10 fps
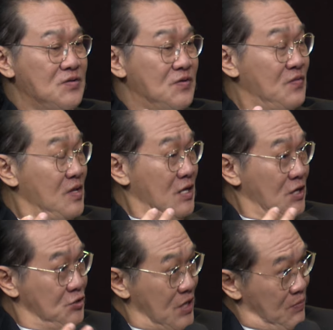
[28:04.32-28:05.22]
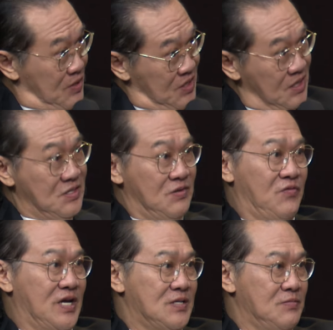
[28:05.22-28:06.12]
of Japanese
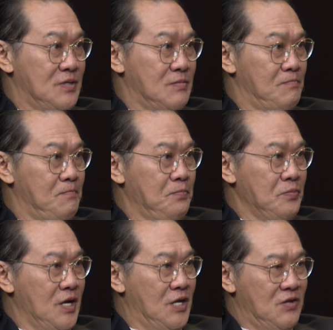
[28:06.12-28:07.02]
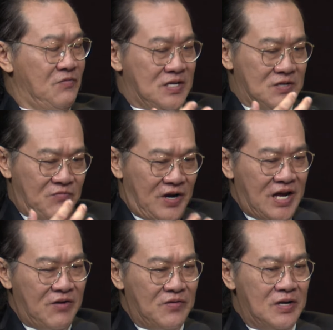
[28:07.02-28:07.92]
investment, and they invested very
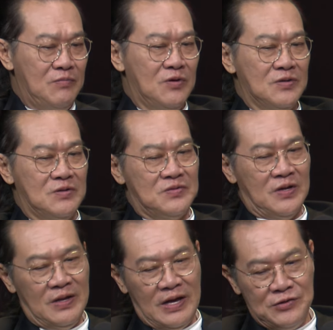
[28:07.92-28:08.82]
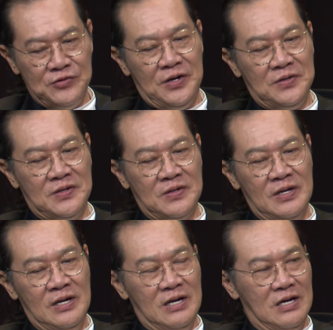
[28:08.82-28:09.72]
heavily because there was an educated
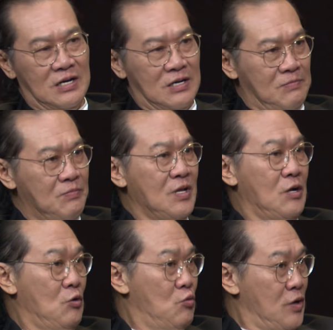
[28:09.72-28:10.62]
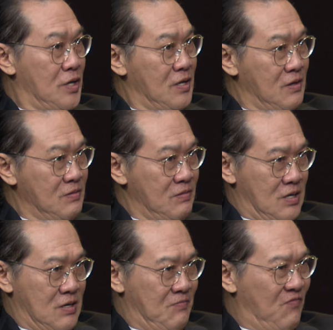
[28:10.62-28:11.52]
working
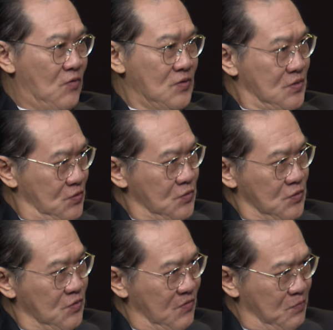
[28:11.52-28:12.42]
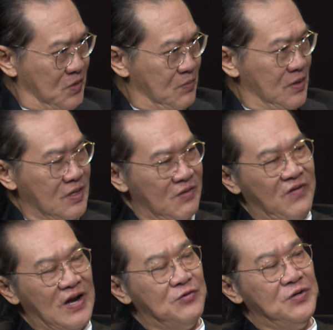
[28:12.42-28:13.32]
force to people, their
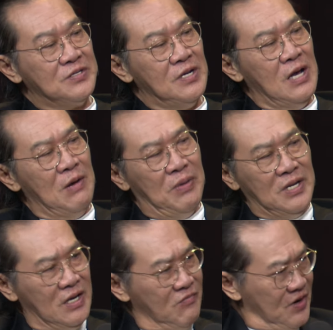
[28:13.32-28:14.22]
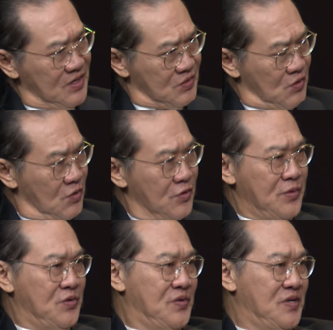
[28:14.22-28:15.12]
factories. But they had a very strong
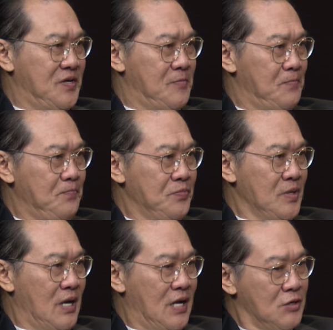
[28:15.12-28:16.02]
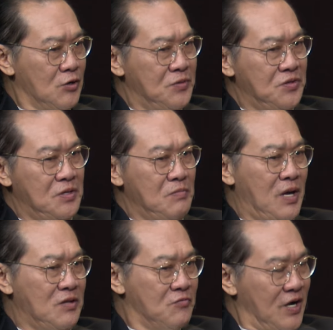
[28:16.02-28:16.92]
community, and the community
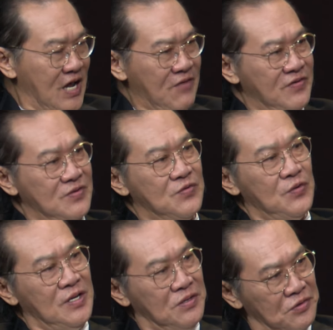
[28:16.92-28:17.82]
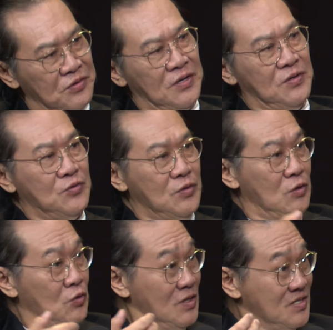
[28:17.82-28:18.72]
made great efforts to integrate into the
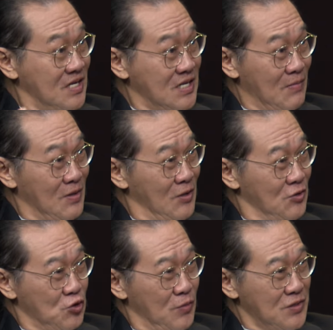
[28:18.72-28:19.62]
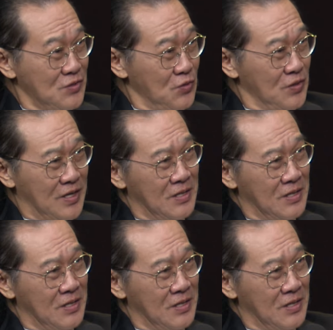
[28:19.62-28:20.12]
local setup, so much so that